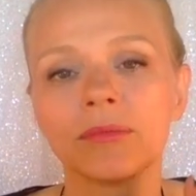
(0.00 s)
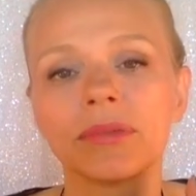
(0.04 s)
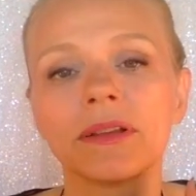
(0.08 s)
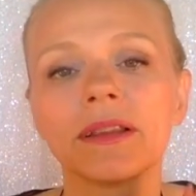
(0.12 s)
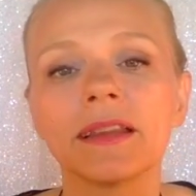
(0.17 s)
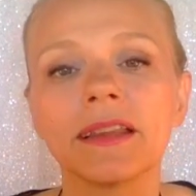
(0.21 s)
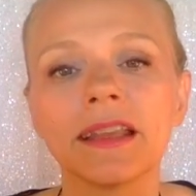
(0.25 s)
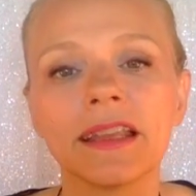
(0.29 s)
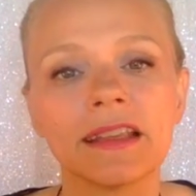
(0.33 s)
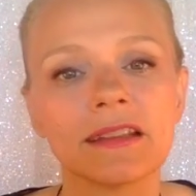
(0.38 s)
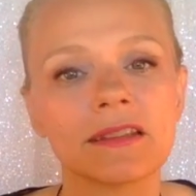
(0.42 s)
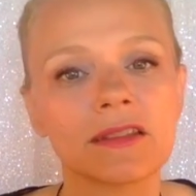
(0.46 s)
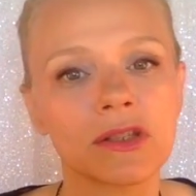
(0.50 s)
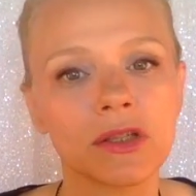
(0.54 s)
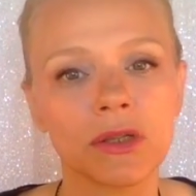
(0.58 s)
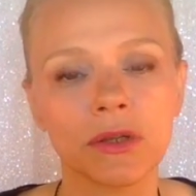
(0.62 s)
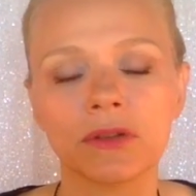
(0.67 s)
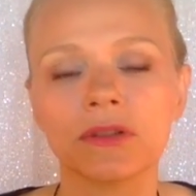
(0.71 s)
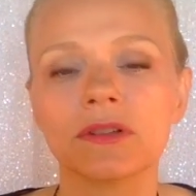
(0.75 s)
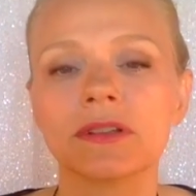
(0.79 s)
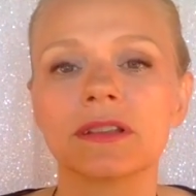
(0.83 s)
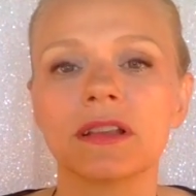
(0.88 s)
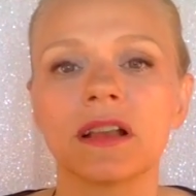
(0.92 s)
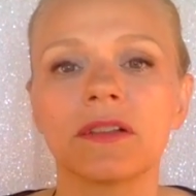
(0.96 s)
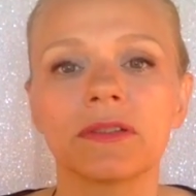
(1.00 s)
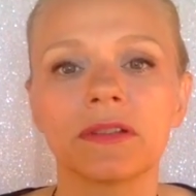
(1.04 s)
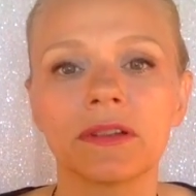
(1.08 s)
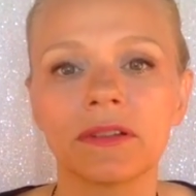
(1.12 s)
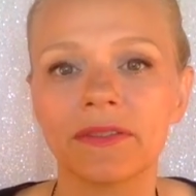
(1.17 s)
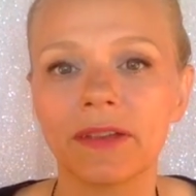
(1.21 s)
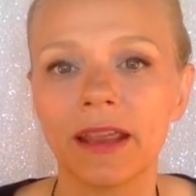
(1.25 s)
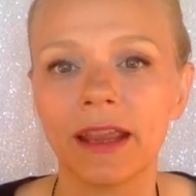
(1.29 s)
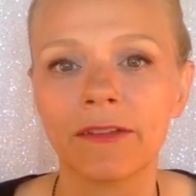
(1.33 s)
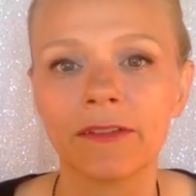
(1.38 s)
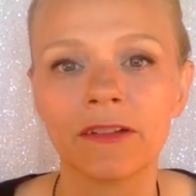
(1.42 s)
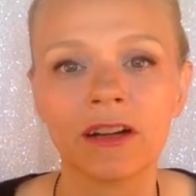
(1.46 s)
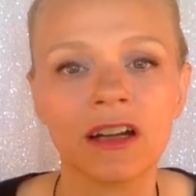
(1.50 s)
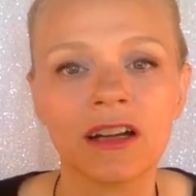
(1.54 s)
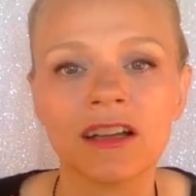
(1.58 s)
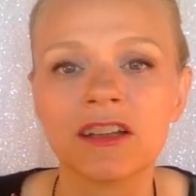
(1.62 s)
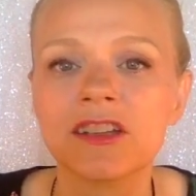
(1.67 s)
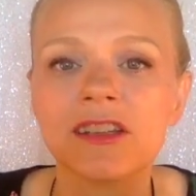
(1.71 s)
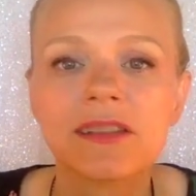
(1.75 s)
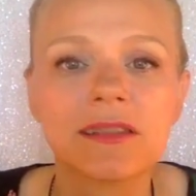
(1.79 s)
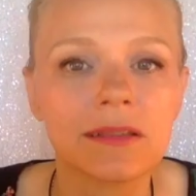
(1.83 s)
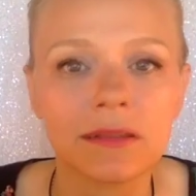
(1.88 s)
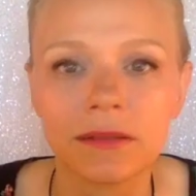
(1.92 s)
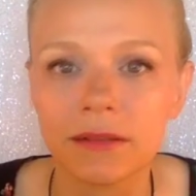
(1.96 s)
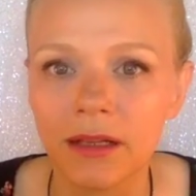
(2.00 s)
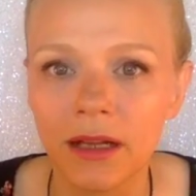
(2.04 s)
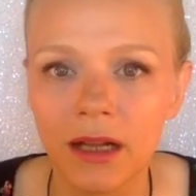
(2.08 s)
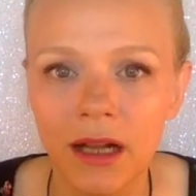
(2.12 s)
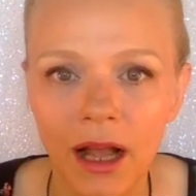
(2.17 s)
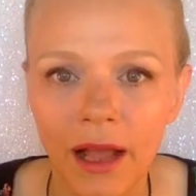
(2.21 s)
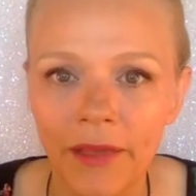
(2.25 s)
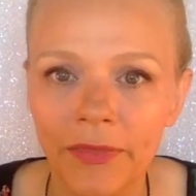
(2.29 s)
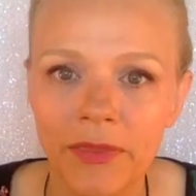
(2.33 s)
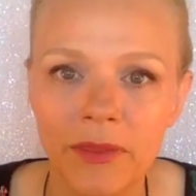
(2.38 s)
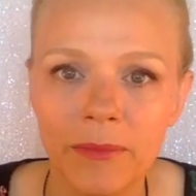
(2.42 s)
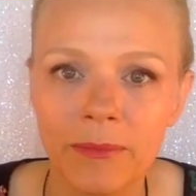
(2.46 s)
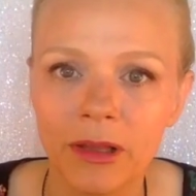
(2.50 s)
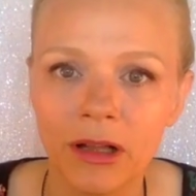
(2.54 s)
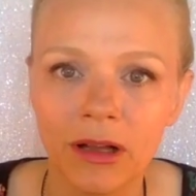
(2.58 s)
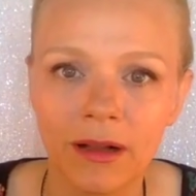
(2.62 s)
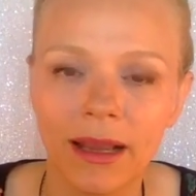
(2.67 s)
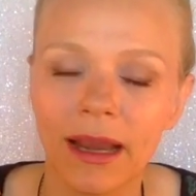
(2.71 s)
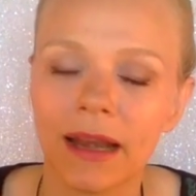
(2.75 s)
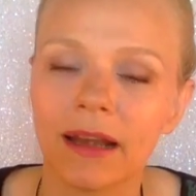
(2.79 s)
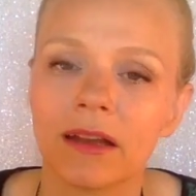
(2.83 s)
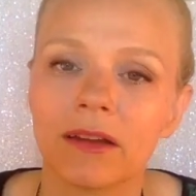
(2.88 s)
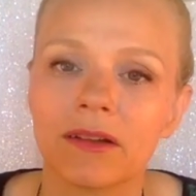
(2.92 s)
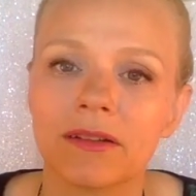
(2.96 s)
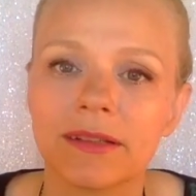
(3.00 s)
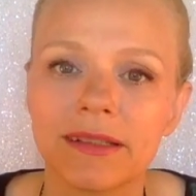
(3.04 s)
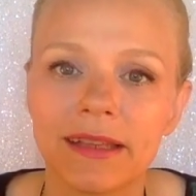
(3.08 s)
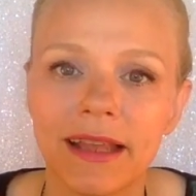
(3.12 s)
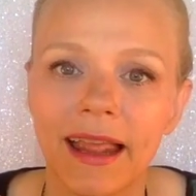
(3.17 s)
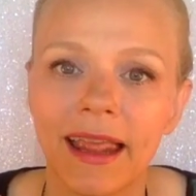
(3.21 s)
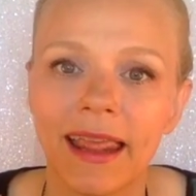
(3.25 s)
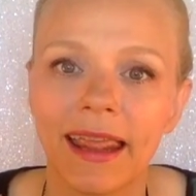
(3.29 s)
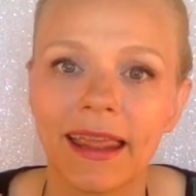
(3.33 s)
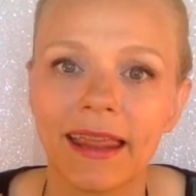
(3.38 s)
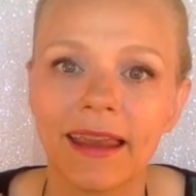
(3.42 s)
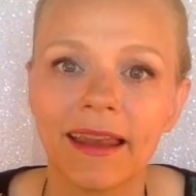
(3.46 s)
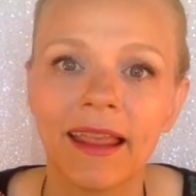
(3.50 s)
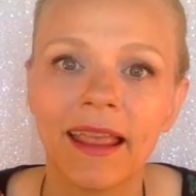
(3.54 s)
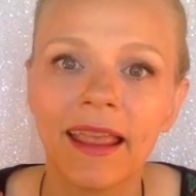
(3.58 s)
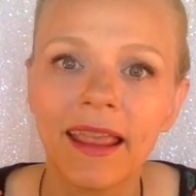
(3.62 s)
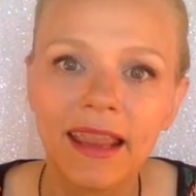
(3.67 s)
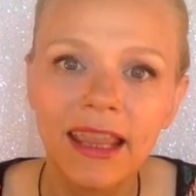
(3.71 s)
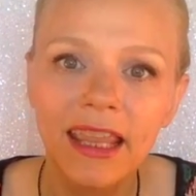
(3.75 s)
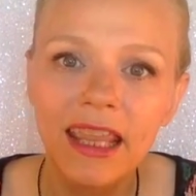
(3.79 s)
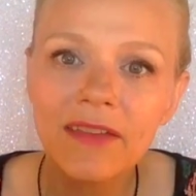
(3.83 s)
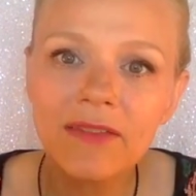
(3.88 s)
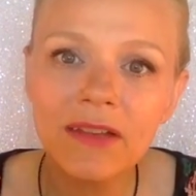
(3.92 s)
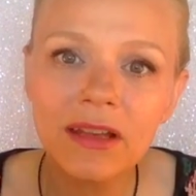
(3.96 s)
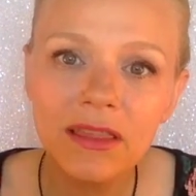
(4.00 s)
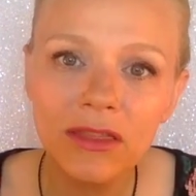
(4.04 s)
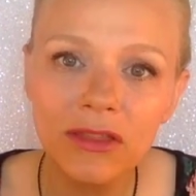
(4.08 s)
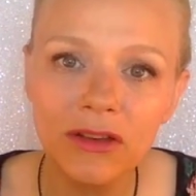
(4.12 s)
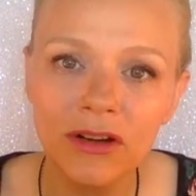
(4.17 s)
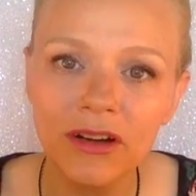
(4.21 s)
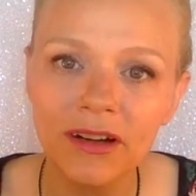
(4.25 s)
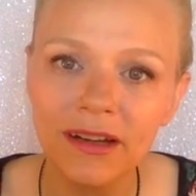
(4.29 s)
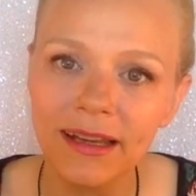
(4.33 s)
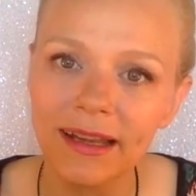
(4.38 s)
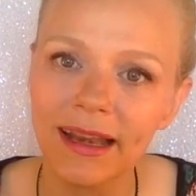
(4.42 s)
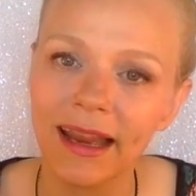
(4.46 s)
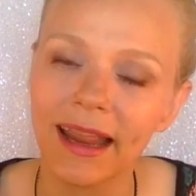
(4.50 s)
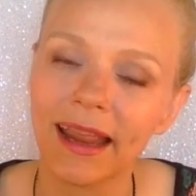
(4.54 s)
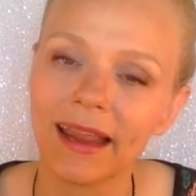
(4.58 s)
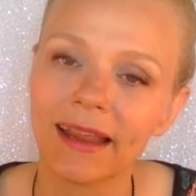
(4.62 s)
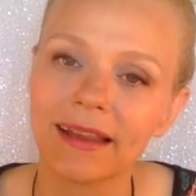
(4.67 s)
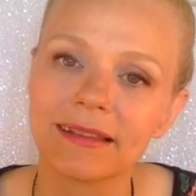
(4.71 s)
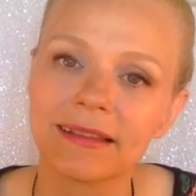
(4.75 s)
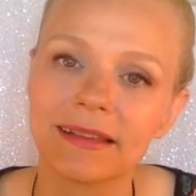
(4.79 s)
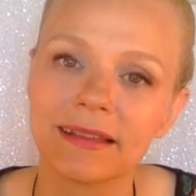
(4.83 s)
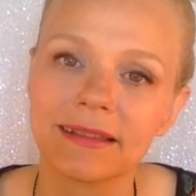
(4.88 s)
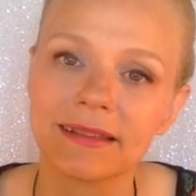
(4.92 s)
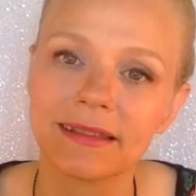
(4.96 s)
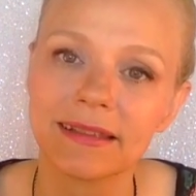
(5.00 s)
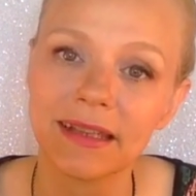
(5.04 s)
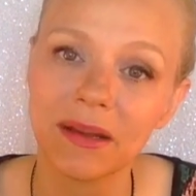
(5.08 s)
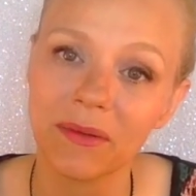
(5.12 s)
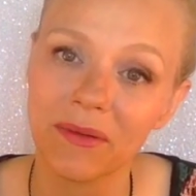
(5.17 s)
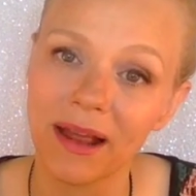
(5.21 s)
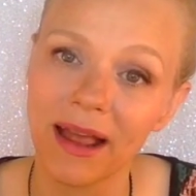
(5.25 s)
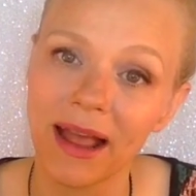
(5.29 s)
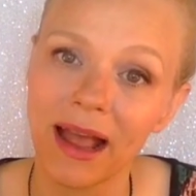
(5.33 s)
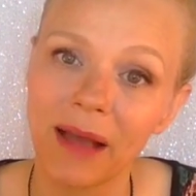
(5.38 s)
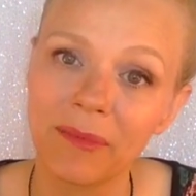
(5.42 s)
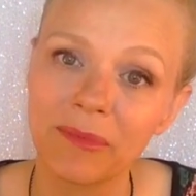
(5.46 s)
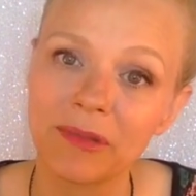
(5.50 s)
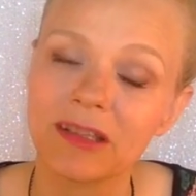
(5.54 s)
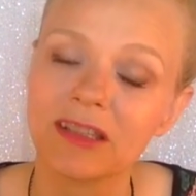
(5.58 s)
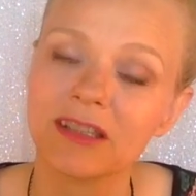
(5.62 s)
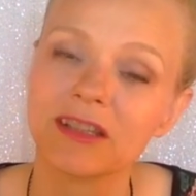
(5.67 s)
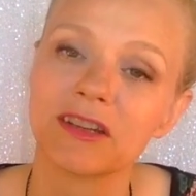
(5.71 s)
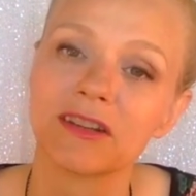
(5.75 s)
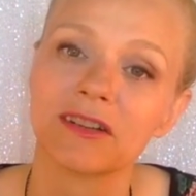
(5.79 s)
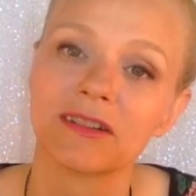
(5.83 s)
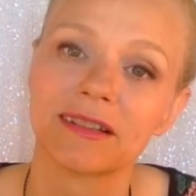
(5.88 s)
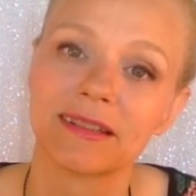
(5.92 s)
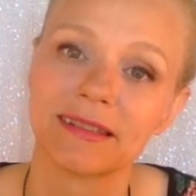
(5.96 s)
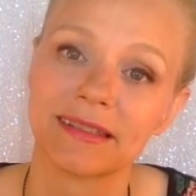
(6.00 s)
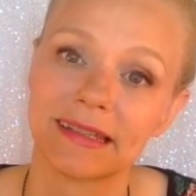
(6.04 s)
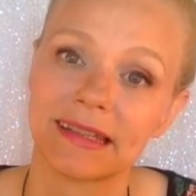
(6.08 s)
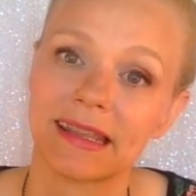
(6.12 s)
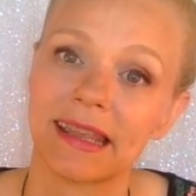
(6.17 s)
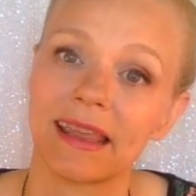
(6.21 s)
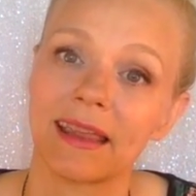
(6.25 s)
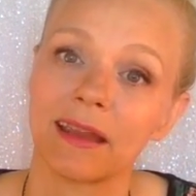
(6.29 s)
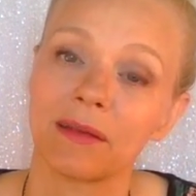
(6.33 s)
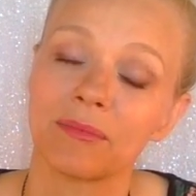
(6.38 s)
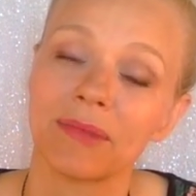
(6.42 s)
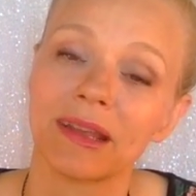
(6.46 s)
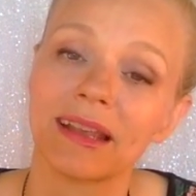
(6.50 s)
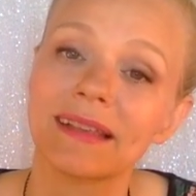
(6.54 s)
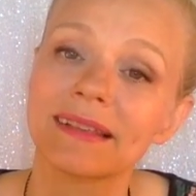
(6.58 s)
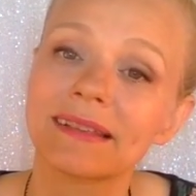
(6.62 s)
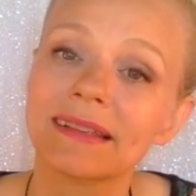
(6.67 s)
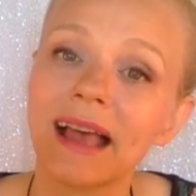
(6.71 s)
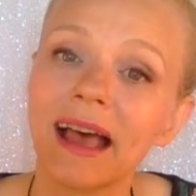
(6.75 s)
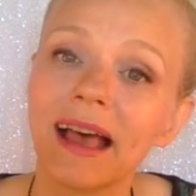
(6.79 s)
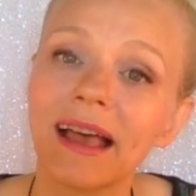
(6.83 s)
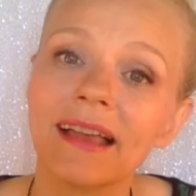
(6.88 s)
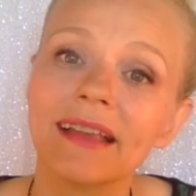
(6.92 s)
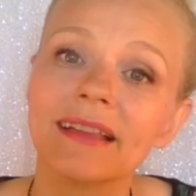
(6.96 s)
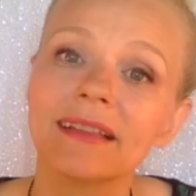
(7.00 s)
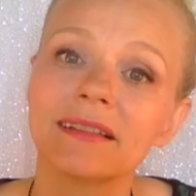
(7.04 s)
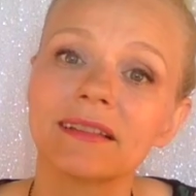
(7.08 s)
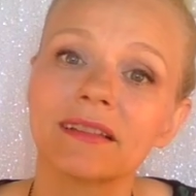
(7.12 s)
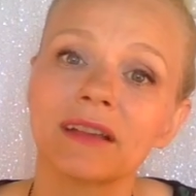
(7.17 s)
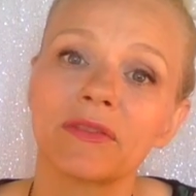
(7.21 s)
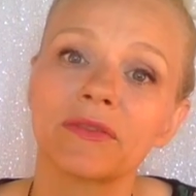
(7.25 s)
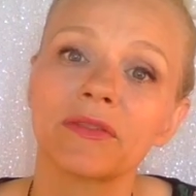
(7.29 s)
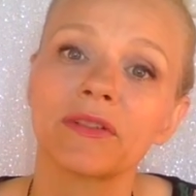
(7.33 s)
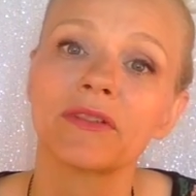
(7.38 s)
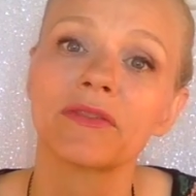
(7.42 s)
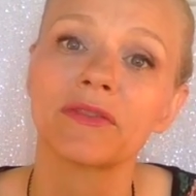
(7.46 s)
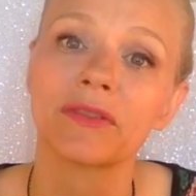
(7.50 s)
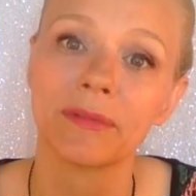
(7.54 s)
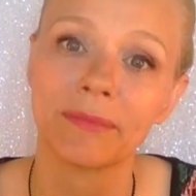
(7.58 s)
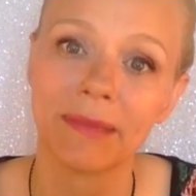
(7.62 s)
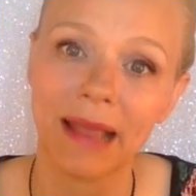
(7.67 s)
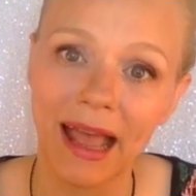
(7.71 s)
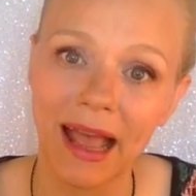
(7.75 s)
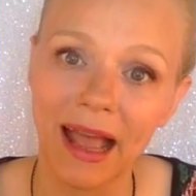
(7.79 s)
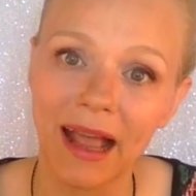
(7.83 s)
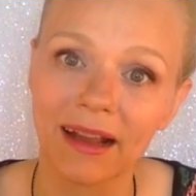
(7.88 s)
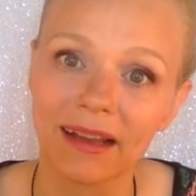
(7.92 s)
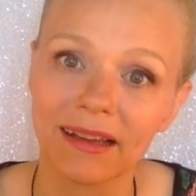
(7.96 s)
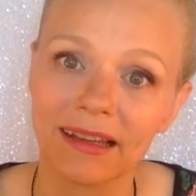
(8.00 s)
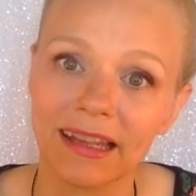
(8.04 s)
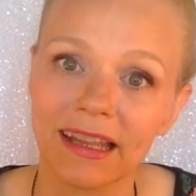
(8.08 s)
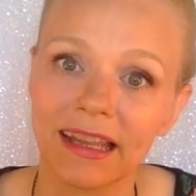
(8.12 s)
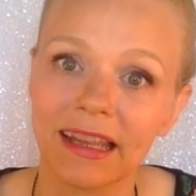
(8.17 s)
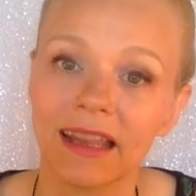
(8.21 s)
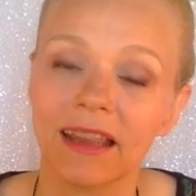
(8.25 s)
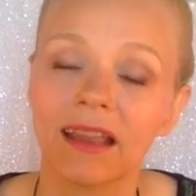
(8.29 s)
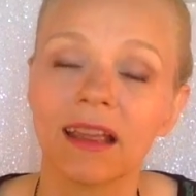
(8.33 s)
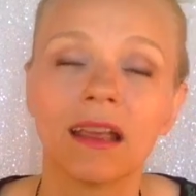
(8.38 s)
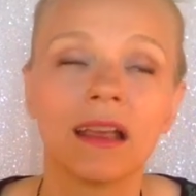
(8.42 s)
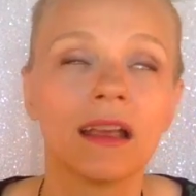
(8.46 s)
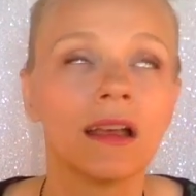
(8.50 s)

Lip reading: please do yourself a favor and just cut the milk out of your diet. Give it 30 days and see what happens to your skin, because I suffered from acne